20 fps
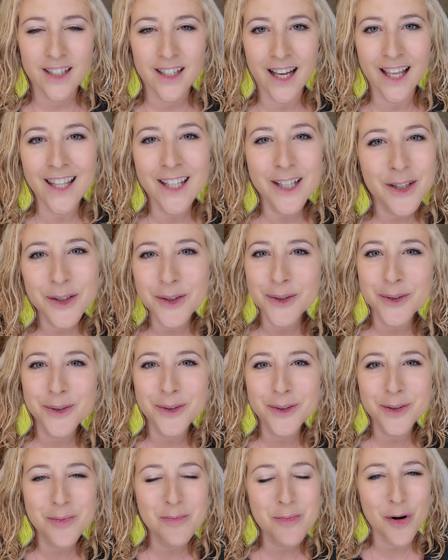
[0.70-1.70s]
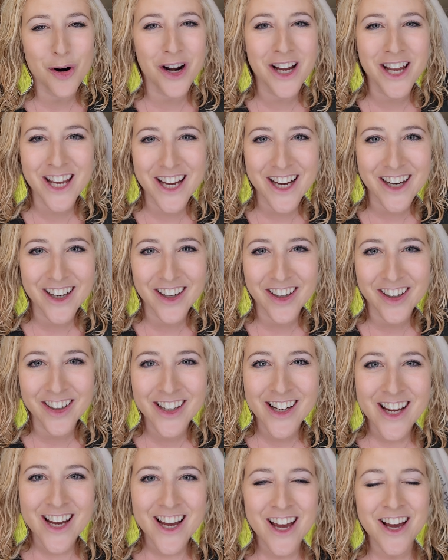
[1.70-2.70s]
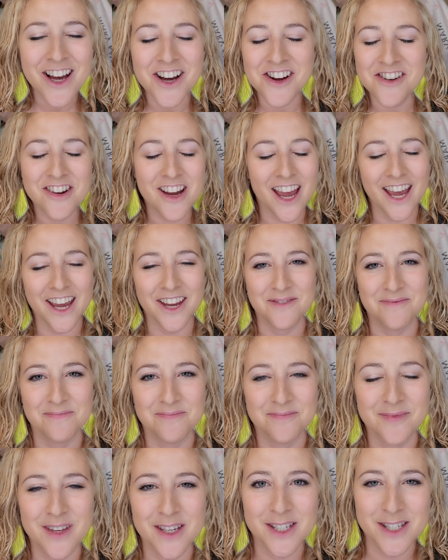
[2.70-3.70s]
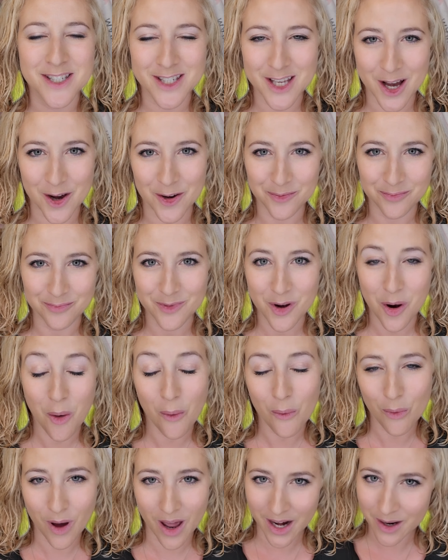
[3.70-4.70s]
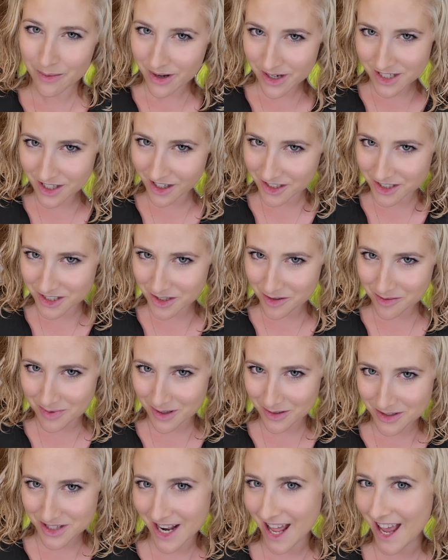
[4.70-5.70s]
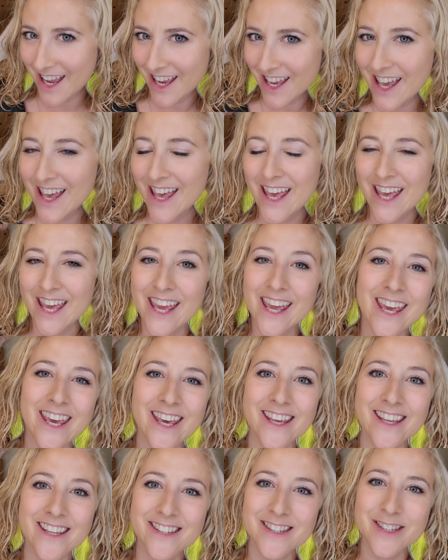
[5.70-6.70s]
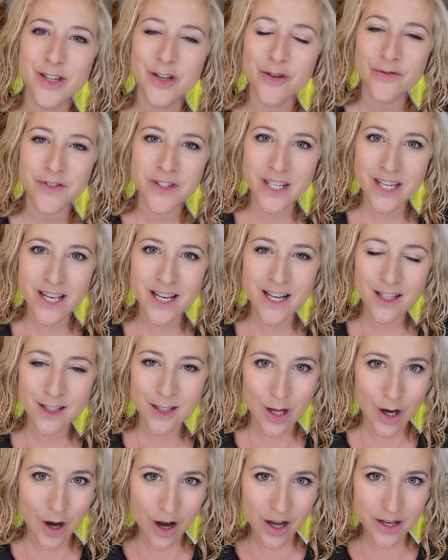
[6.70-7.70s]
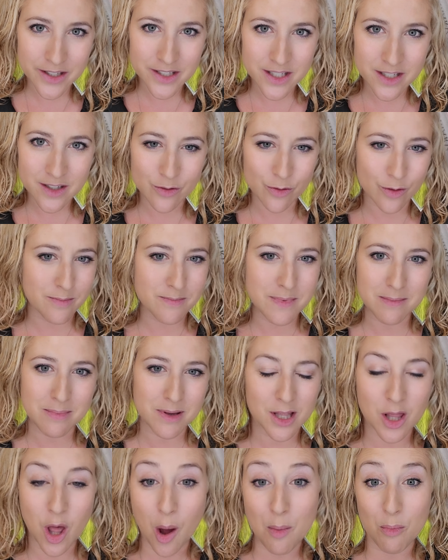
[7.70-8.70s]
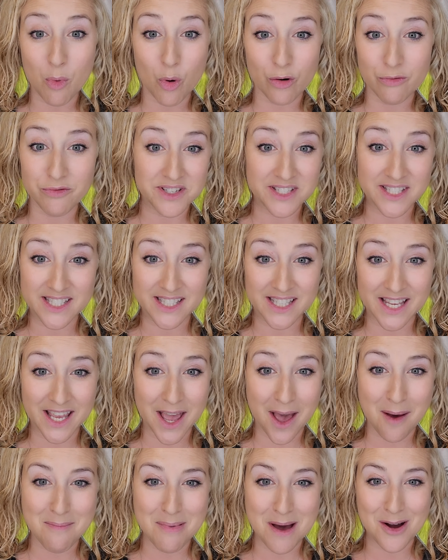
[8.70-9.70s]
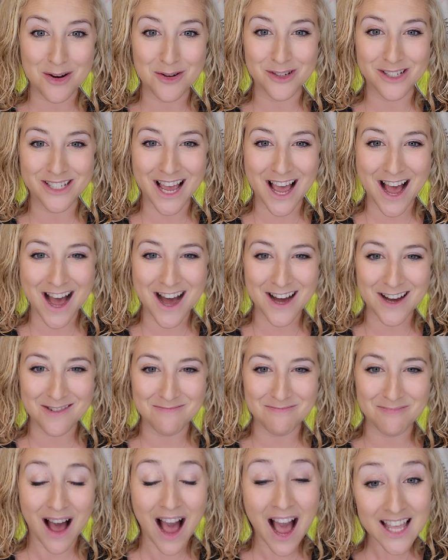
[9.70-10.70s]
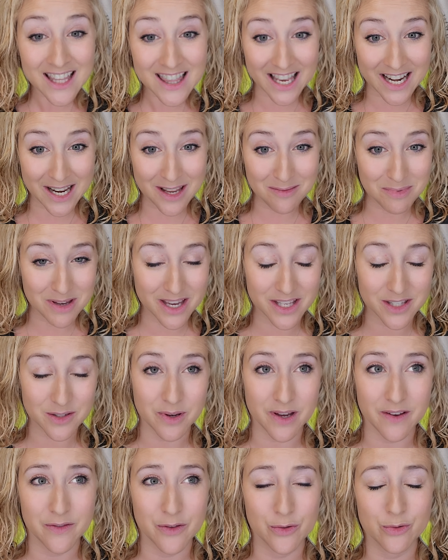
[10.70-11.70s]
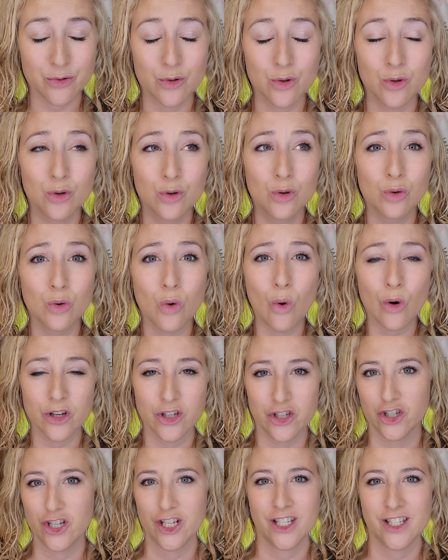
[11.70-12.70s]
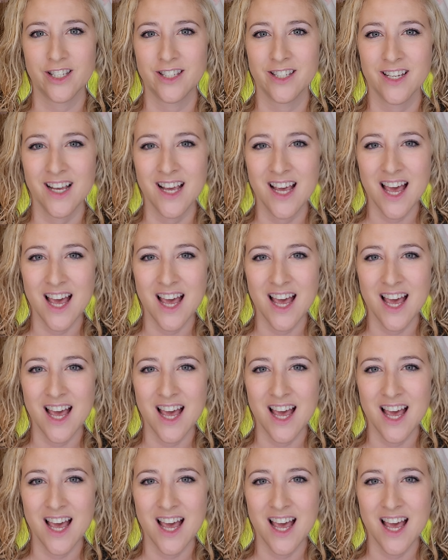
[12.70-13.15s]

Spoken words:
Hello, Maura here. Okay, so what I want to talk to you about today is you've seen a lot, or maybe a lot more recently, about highlighting because we have those gorgeous